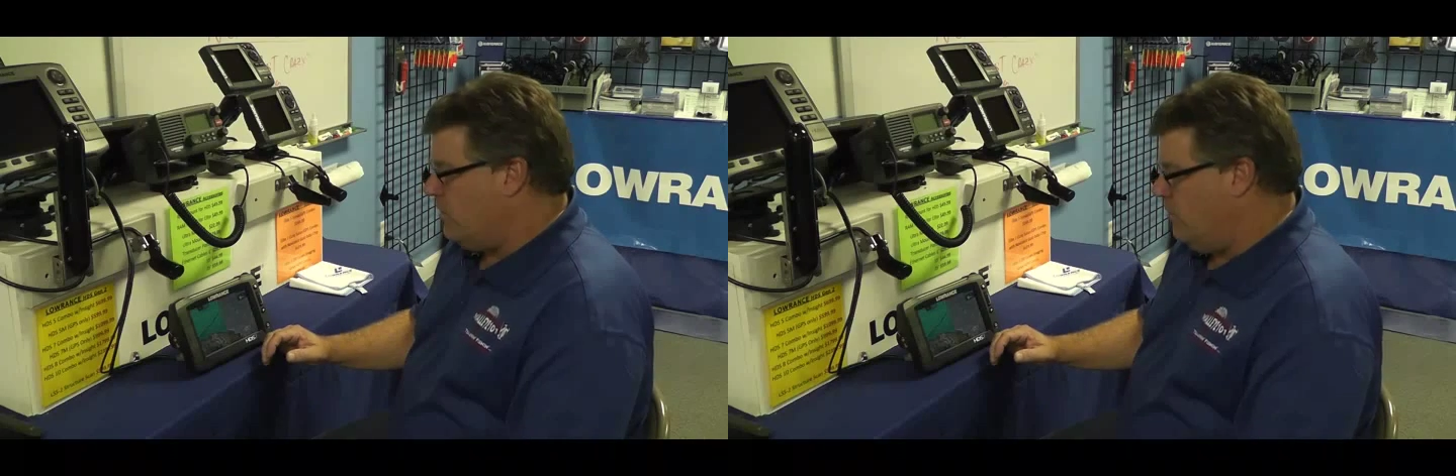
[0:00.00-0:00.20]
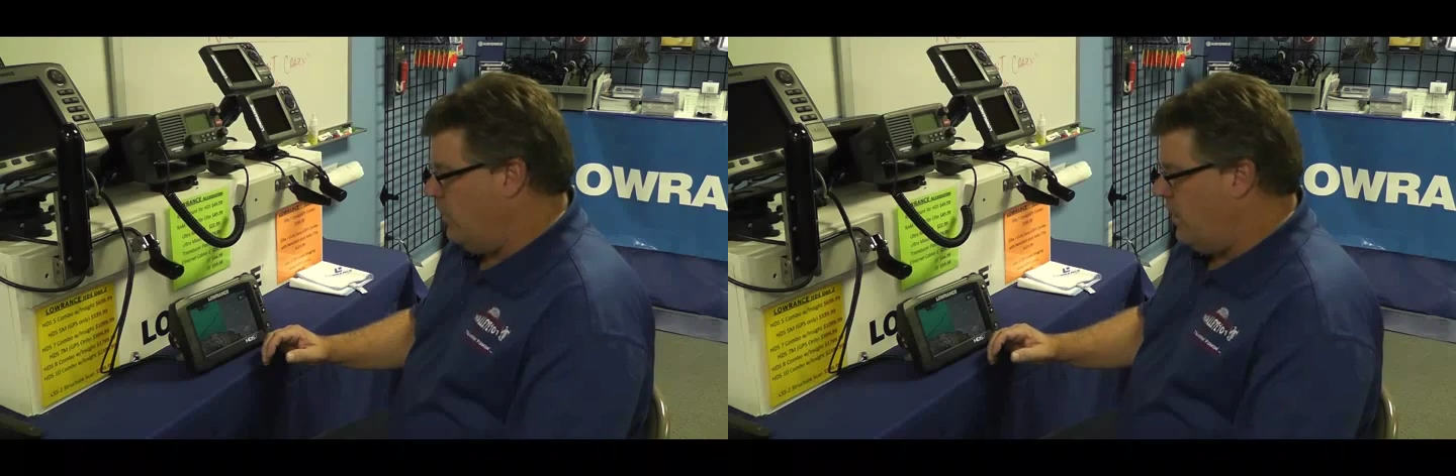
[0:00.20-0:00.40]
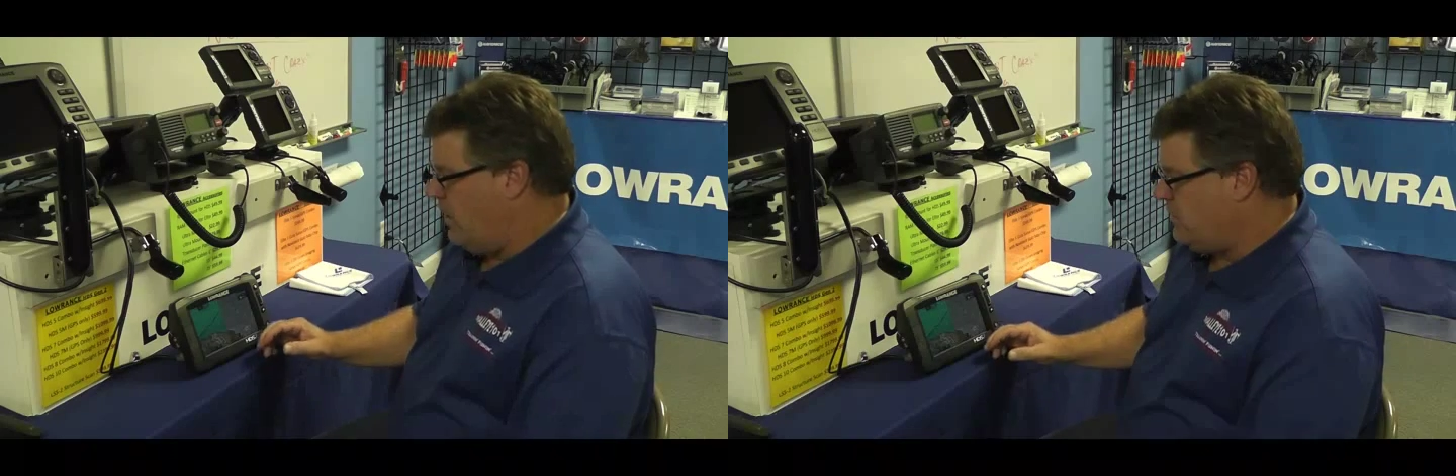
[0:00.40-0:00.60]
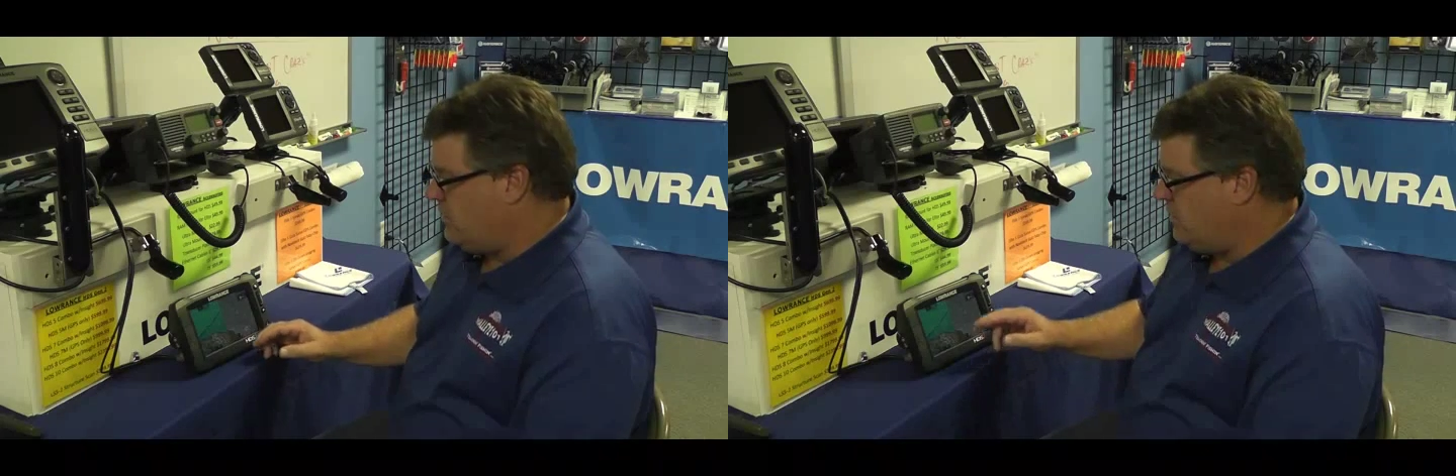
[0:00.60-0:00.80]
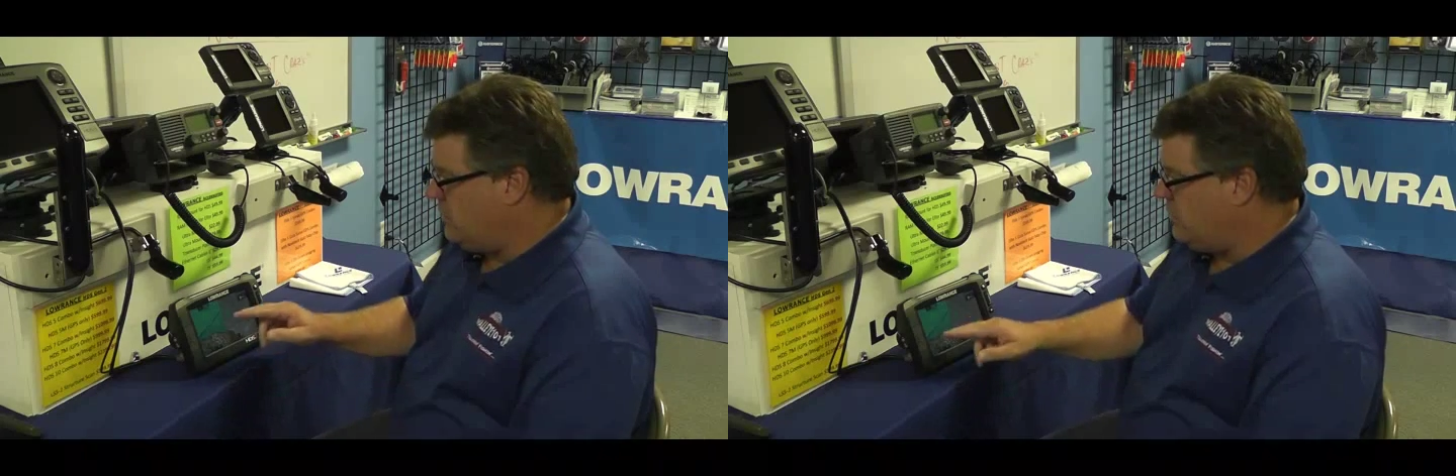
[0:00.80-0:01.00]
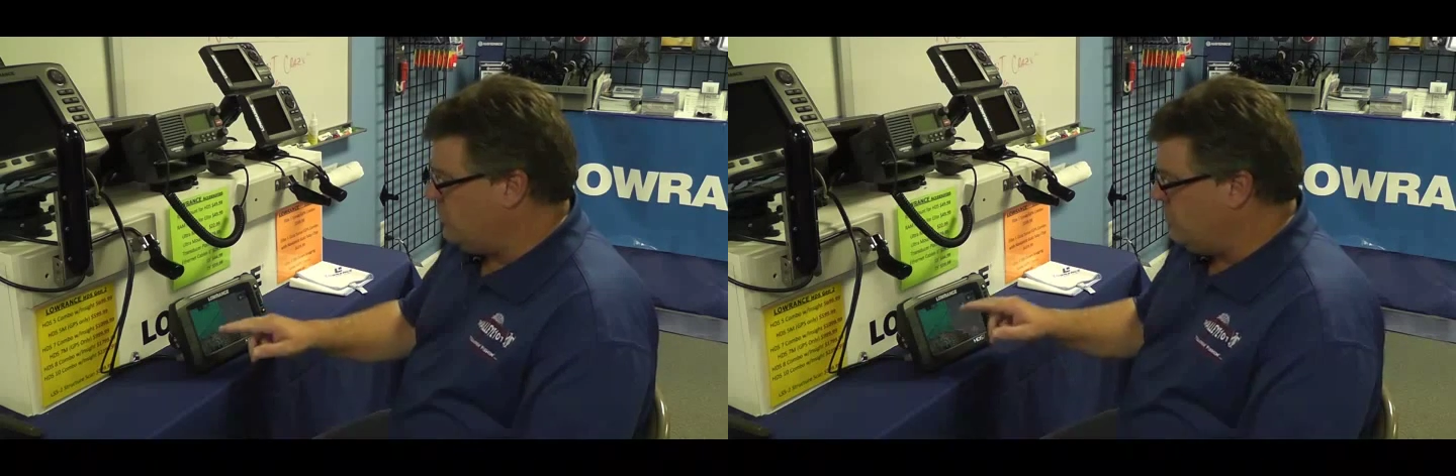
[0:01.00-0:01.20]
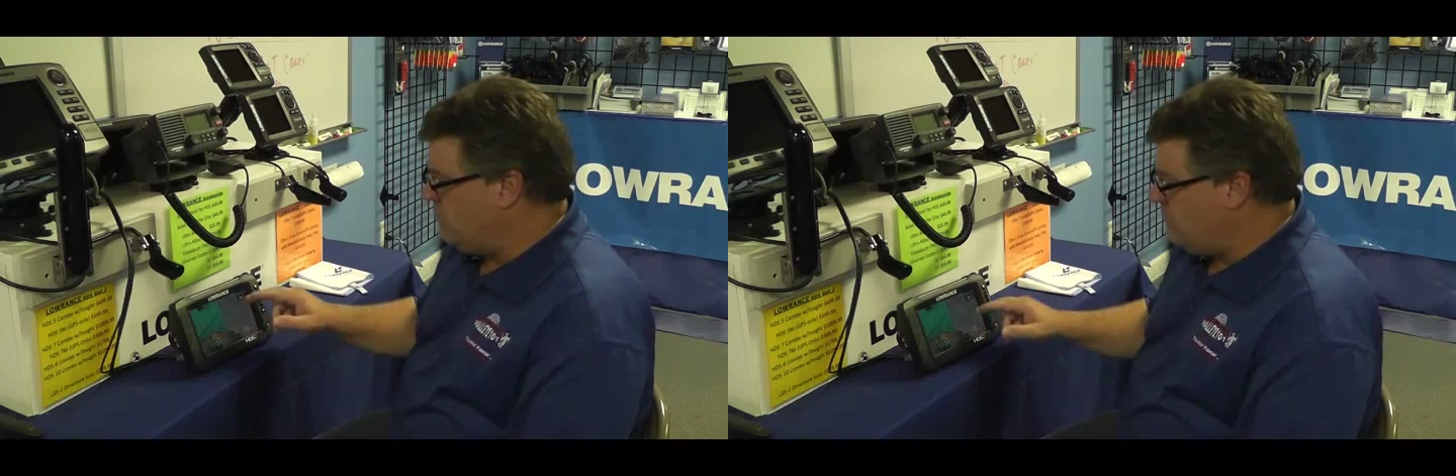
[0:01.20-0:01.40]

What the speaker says: the ability to actually see two